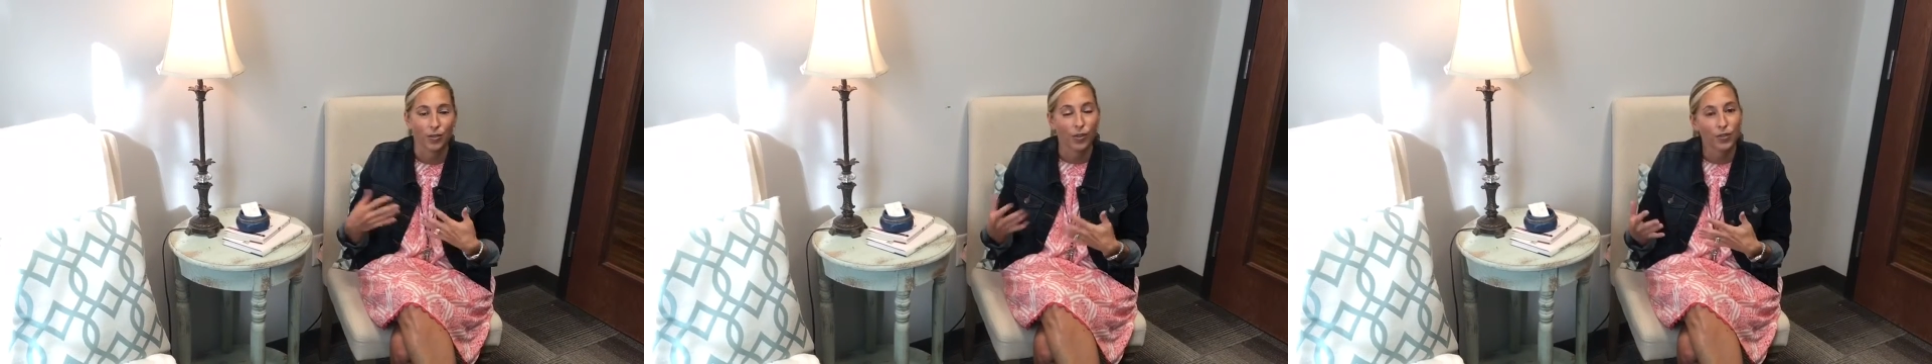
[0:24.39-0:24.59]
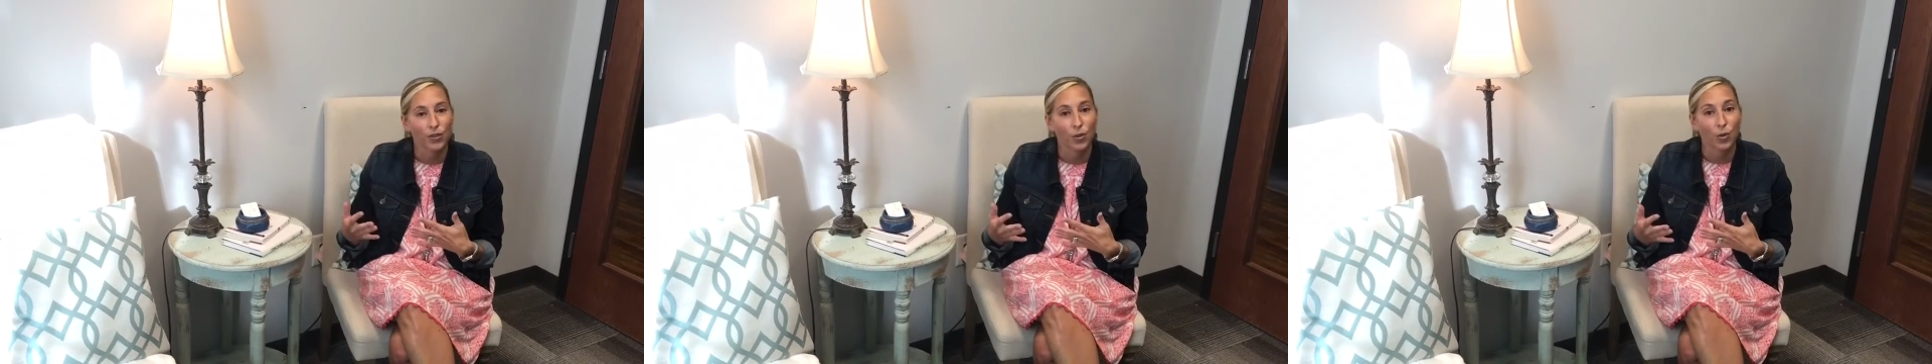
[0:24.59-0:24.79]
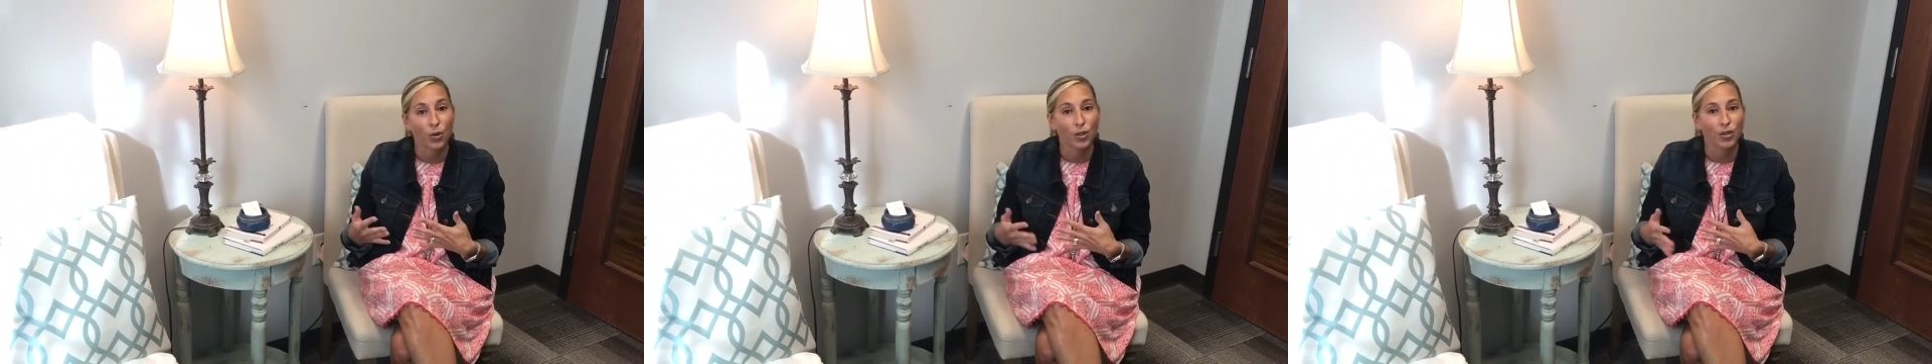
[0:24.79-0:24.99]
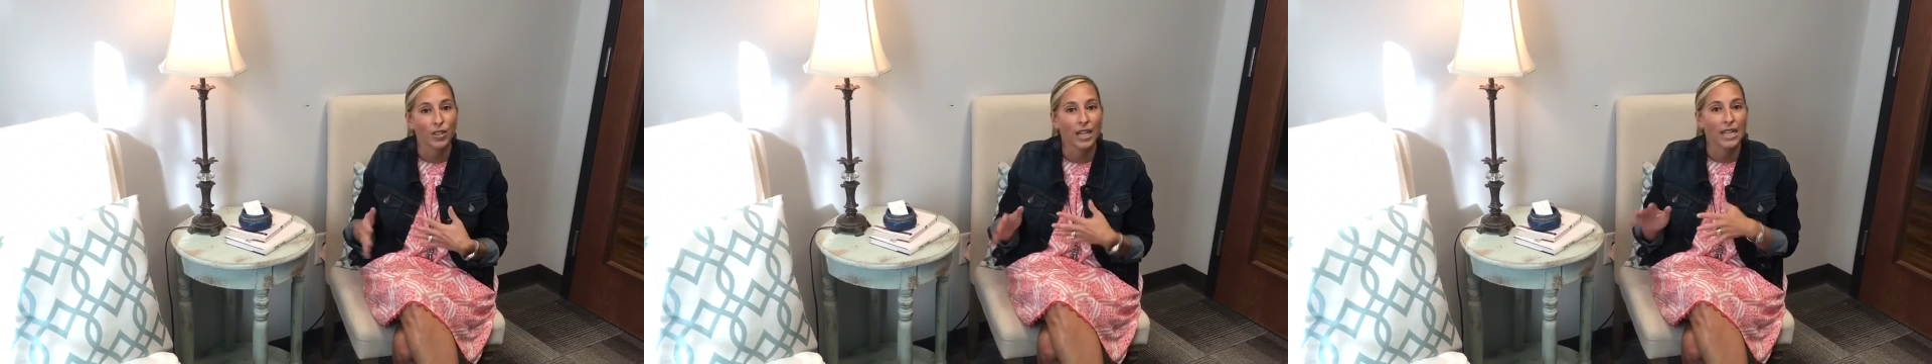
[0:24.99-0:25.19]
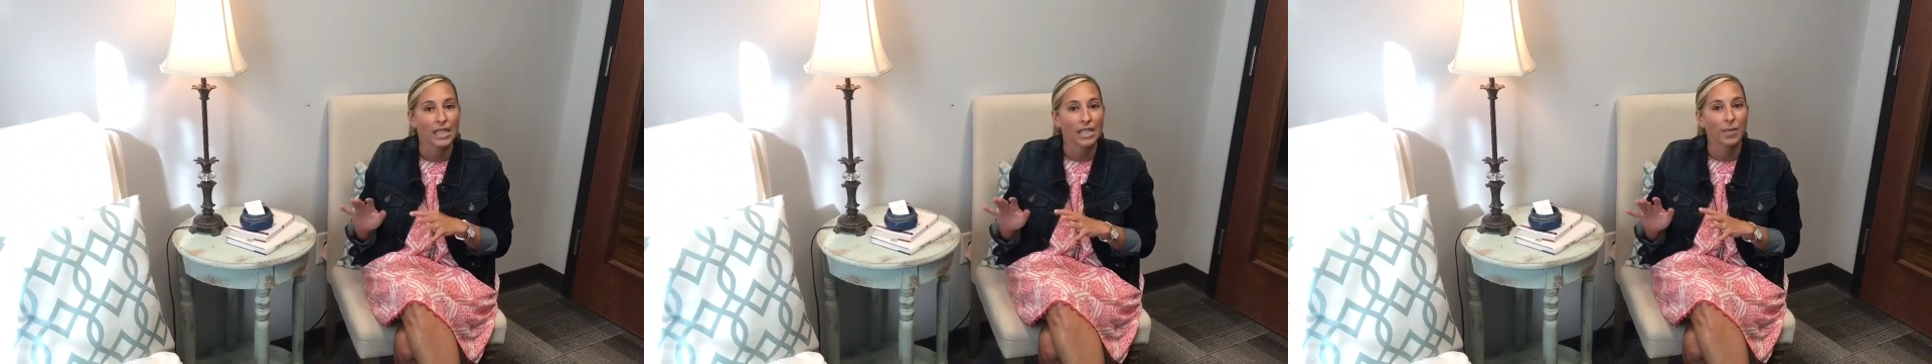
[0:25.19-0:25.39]
thrift stores or
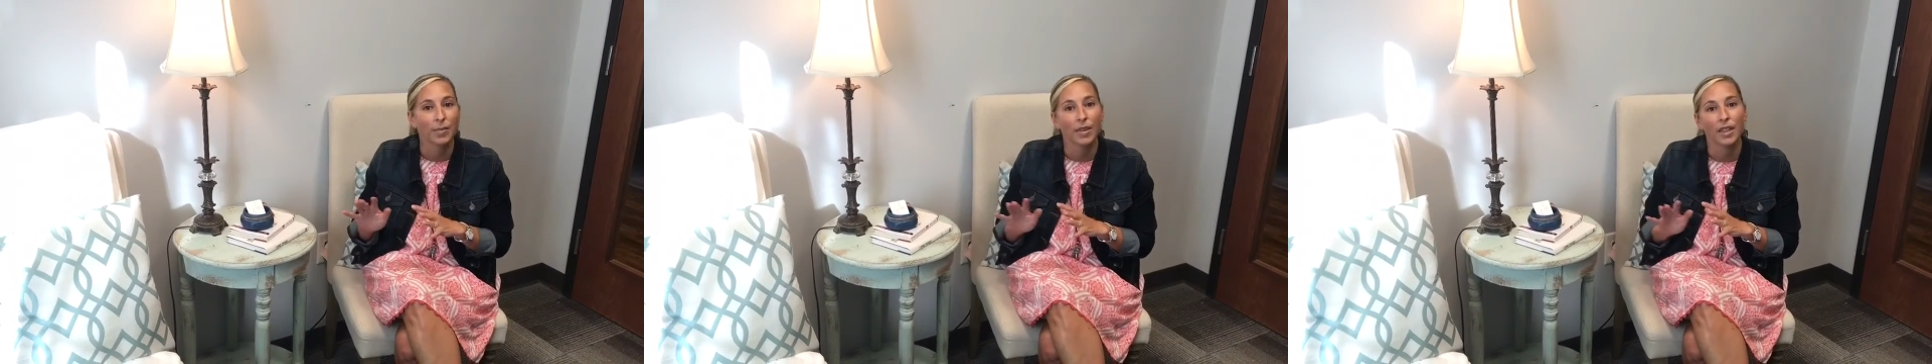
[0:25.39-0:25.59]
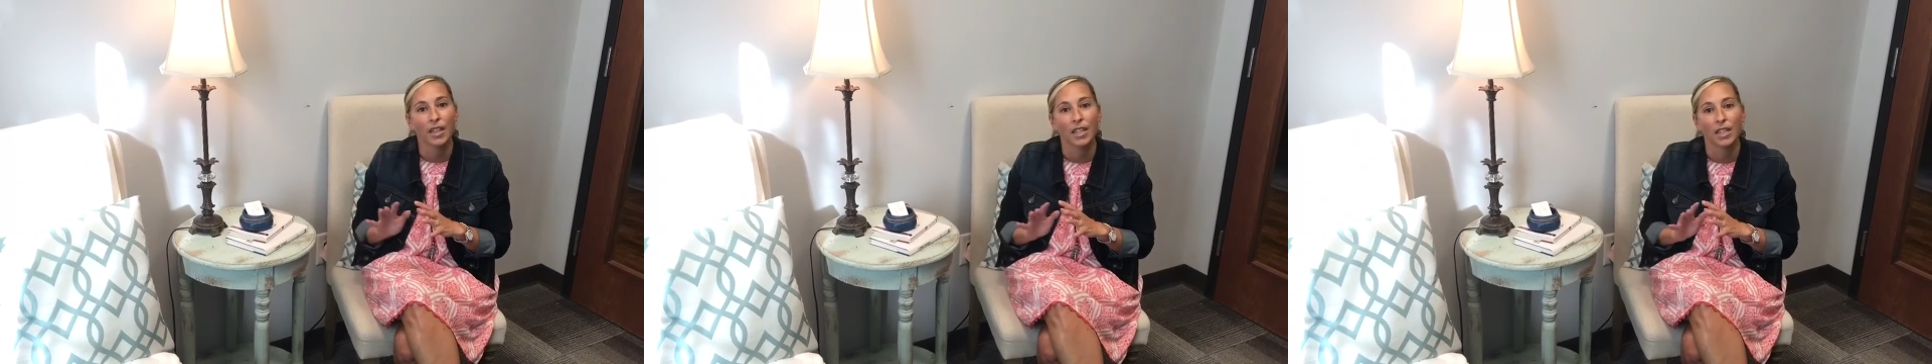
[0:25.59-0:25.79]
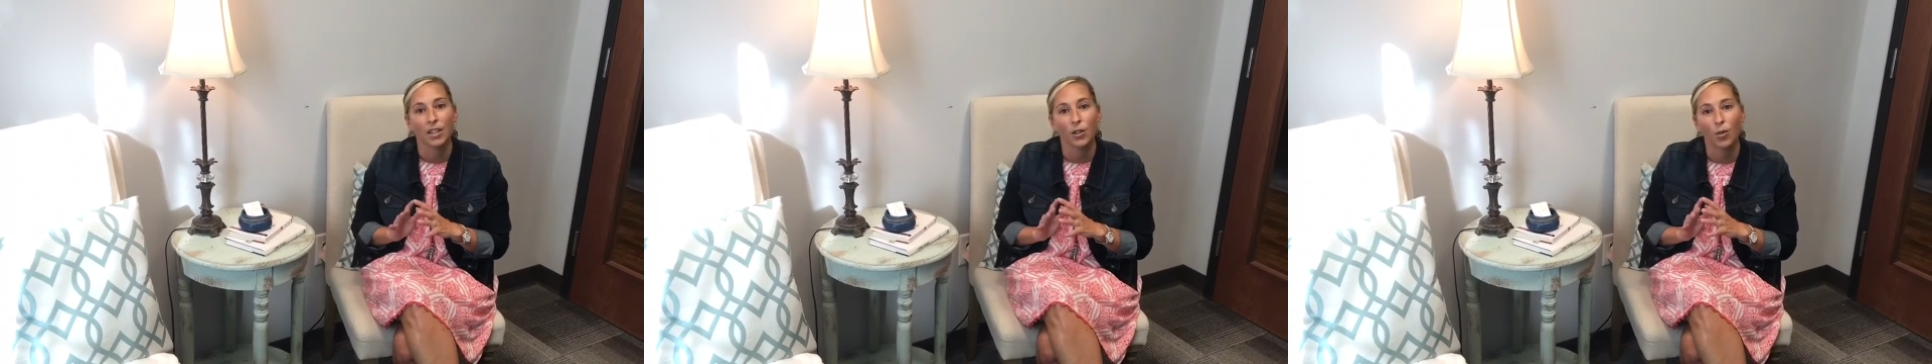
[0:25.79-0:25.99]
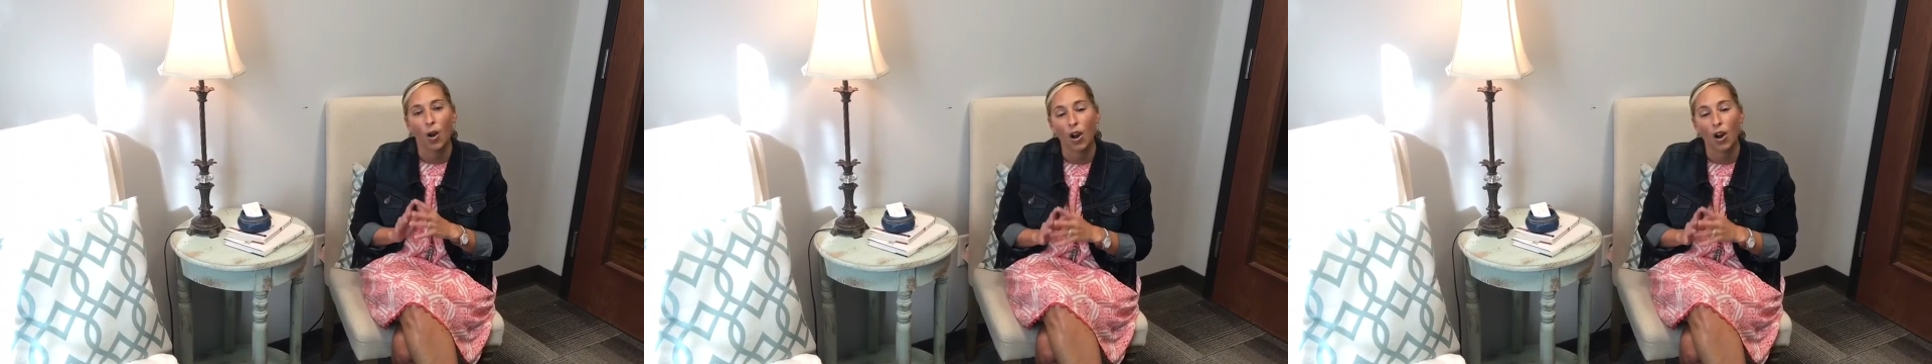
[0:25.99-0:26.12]
take something that you